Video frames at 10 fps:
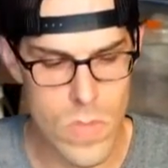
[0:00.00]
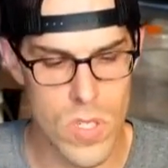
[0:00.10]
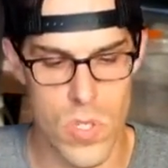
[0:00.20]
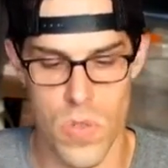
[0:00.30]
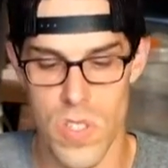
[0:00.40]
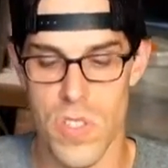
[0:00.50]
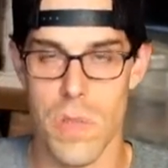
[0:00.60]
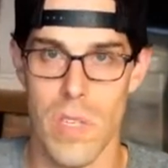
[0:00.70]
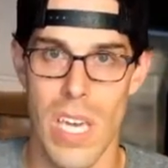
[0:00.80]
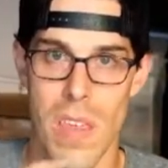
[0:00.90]
So this
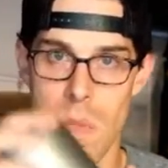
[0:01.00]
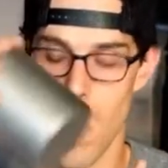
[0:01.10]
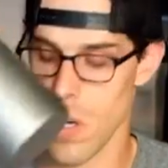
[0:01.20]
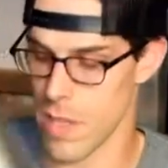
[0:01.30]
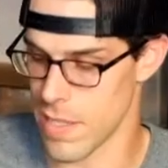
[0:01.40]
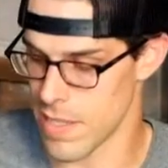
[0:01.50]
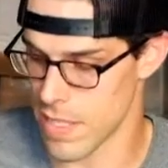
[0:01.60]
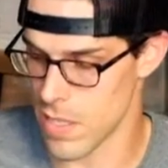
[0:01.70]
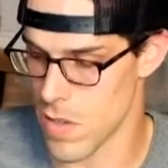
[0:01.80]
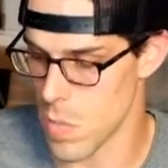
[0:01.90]
Keith mug that's
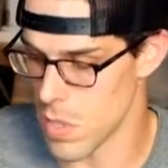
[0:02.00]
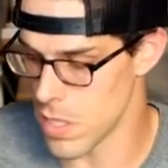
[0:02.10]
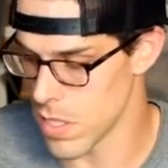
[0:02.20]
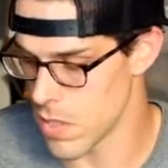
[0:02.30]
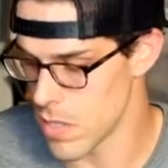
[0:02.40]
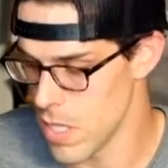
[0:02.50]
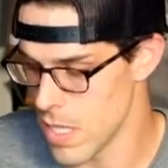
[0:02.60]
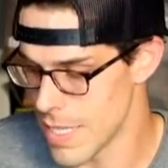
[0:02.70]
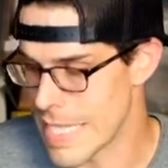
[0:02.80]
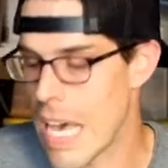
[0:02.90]
600 milliliters
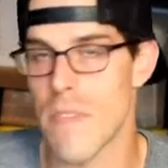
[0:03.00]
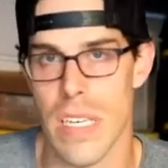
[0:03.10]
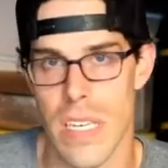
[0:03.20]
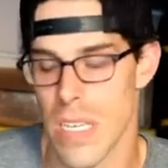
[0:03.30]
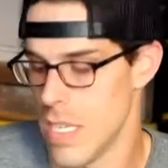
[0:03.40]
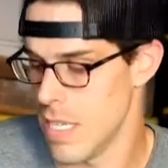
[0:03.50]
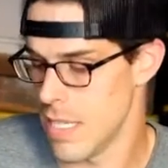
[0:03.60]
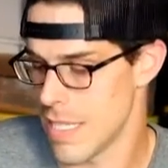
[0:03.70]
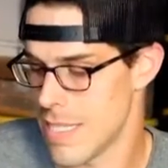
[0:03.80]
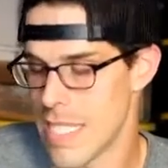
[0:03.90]
is heavy.
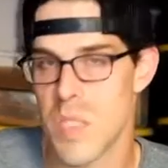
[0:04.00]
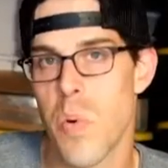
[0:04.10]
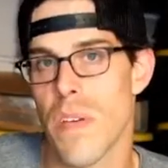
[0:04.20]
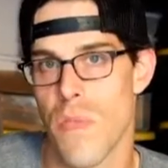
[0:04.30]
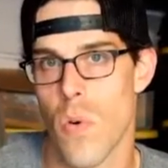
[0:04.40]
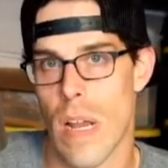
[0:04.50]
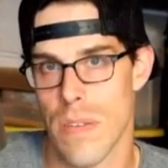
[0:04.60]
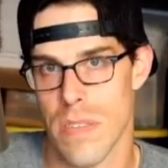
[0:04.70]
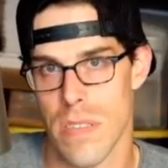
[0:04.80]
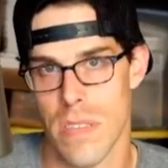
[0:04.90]
It's 6.4
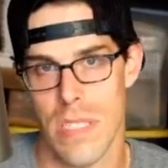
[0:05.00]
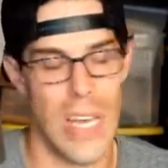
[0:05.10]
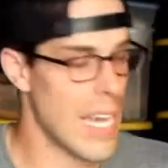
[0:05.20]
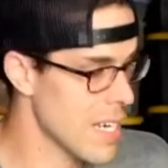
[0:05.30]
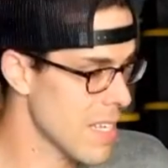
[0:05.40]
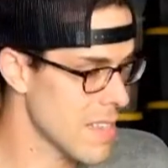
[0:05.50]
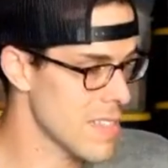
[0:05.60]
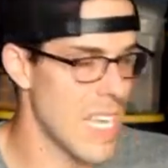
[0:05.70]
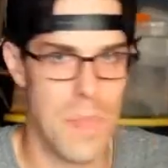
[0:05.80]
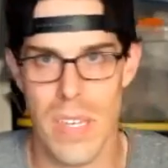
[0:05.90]
ounces. Now I could get the
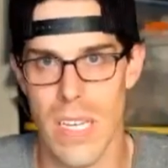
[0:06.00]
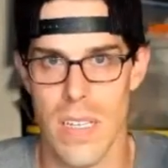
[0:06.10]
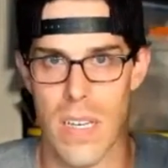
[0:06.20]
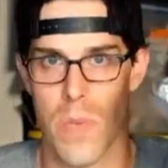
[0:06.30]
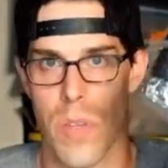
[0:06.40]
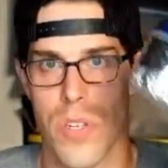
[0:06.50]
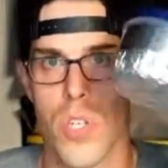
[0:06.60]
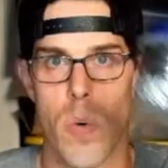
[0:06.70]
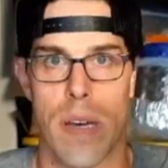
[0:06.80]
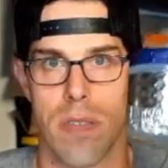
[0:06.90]
same thing done with
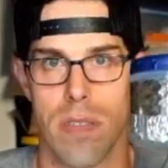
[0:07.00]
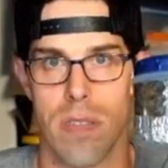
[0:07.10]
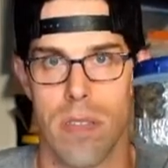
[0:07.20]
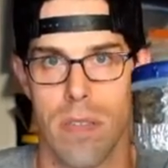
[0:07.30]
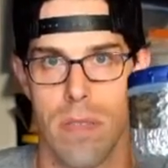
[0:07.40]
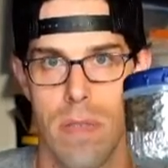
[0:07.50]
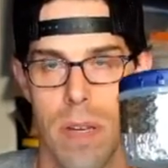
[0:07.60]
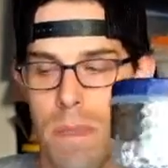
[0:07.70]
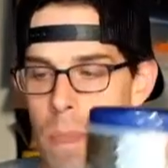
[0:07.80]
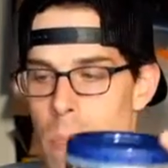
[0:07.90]
2 ounces, right?